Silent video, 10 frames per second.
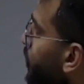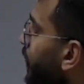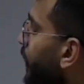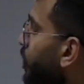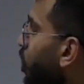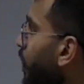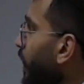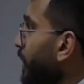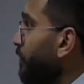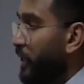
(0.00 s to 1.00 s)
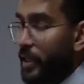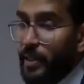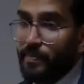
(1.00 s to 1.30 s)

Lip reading: in your liability.